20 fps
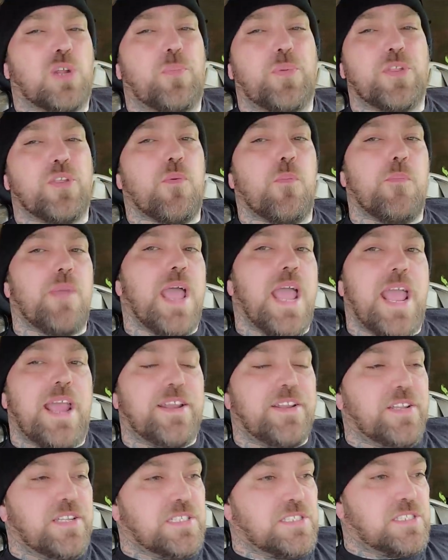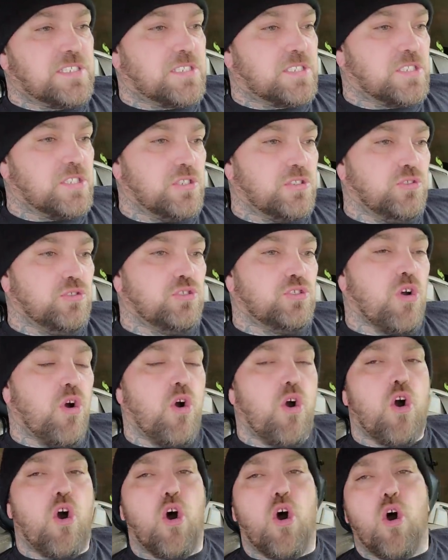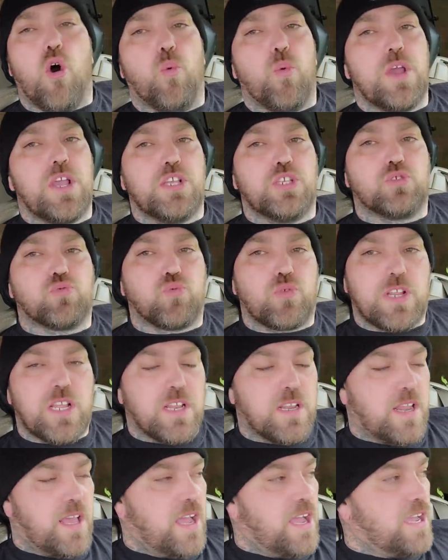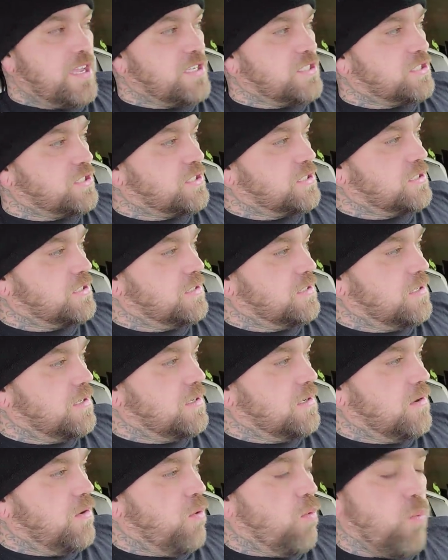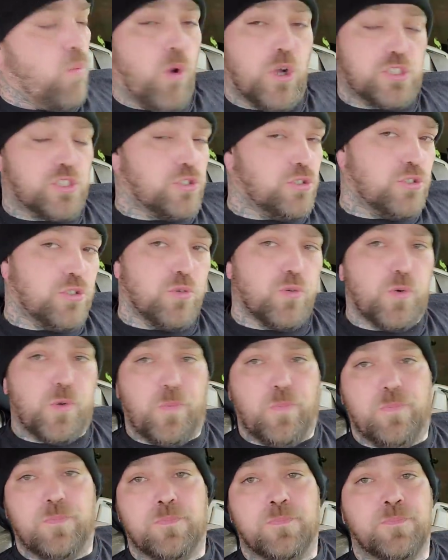up in your madness, you don't always realize what you're doing.